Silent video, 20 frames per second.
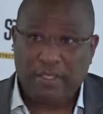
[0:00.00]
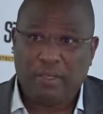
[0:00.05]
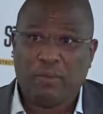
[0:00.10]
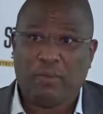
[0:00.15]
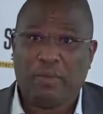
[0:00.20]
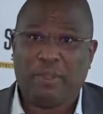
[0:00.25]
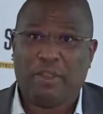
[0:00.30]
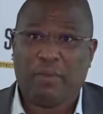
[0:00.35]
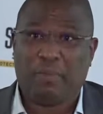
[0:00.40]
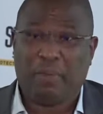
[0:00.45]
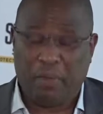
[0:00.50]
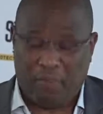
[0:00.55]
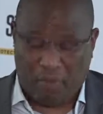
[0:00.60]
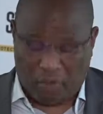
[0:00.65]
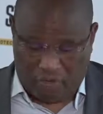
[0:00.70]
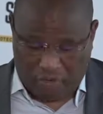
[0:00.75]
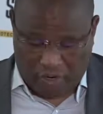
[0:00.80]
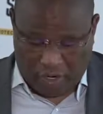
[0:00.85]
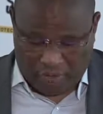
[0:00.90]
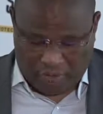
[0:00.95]
with the people
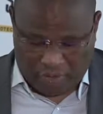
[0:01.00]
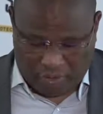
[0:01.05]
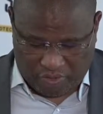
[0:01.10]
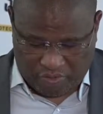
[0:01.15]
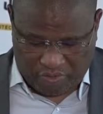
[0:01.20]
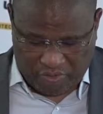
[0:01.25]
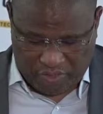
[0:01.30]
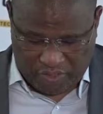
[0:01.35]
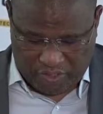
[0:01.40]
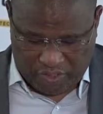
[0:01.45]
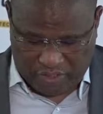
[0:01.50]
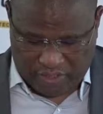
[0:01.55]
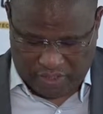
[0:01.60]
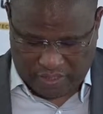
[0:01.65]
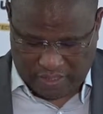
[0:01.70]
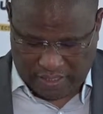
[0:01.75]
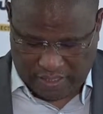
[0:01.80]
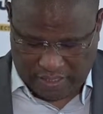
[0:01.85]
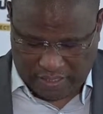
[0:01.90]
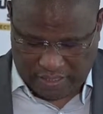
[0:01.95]
of our province
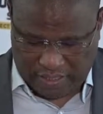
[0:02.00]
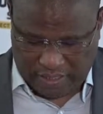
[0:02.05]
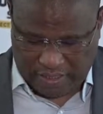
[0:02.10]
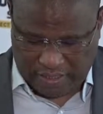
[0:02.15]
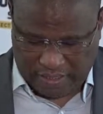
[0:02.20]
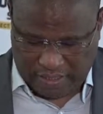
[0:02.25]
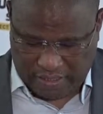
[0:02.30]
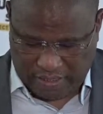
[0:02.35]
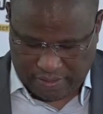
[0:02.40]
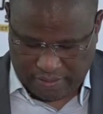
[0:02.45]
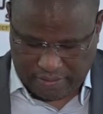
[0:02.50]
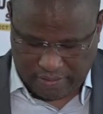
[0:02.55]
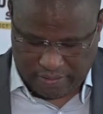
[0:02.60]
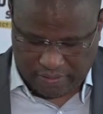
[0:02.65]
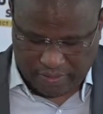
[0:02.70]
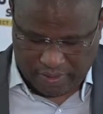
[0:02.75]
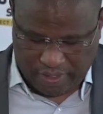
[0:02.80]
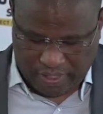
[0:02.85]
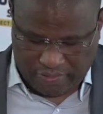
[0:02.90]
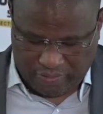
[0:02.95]
and
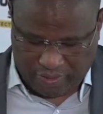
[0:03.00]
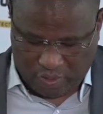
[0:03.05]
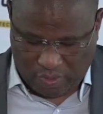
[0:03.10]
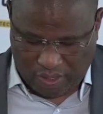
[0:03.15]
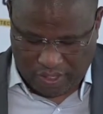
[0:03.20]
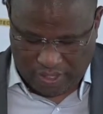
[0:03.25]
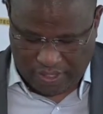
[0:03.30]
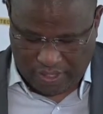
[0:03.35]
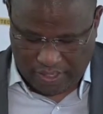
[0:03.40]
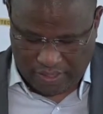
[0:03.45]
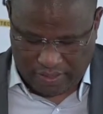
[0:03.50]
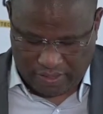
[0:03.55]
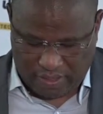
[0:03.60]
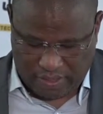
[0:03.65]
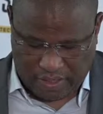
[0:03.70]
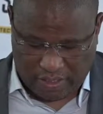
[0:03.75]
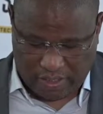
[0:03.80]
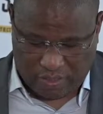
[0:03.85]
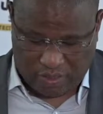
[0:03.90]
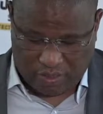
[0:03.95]
everyone else
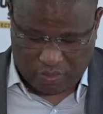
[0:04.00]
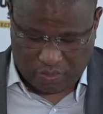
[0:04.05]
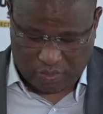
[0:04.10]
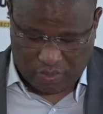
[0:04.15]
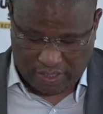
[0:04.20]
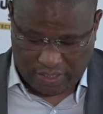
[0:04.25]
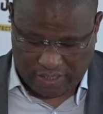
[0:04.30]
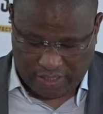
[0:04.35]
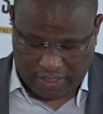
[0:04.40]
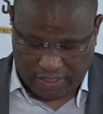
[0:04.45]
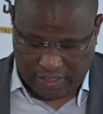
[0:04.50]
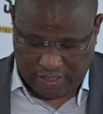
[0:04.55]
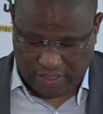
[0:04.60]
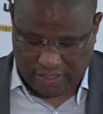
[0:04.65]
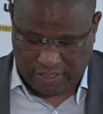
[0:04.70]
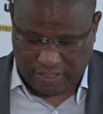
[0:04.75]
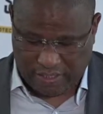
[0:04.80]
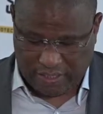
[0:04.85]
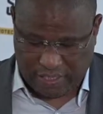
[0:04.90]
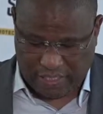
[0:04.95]
watching,
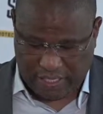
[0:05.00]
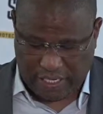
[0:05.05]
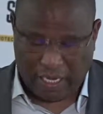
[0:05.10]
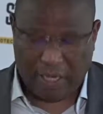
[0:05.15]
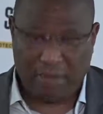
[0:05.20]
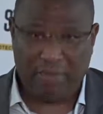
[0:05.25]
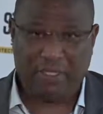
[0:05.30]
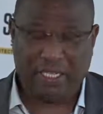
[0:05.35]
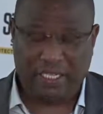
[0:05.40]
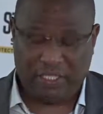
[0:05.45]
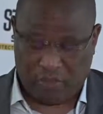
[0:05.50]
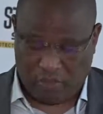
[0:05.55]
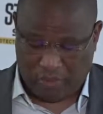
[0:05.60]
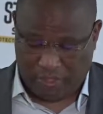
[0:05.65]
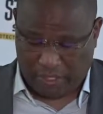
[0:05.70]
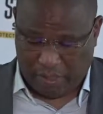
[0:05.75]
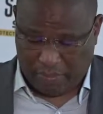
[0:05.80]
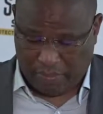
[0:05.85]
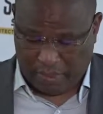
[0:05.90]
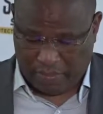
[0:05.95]
an update on
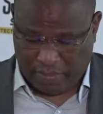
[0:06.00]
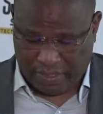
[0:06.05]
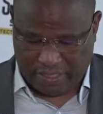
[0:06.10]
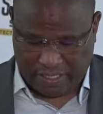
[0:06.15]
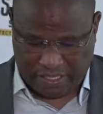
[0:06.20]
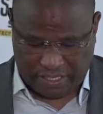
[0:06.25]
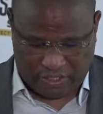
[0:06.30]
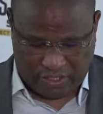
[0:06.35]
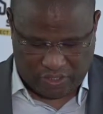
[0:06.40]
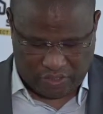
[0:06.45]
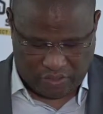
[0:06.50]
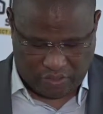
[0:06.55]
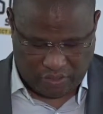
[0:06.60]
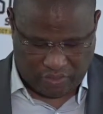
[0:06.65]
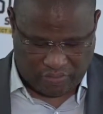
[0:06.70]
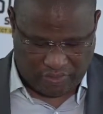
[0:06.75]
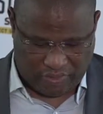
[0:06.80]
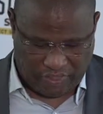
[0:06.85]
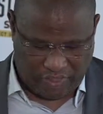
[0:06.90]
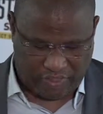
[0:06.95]
the implementation
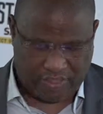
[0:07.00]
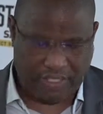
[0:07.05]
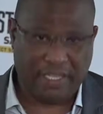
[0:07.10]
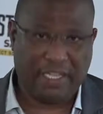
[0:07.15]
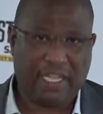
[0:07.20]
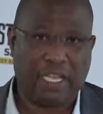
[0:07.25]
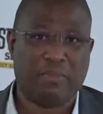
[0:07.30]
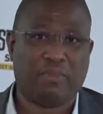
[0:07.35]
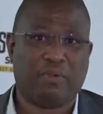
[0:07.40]
of the Eastern Cape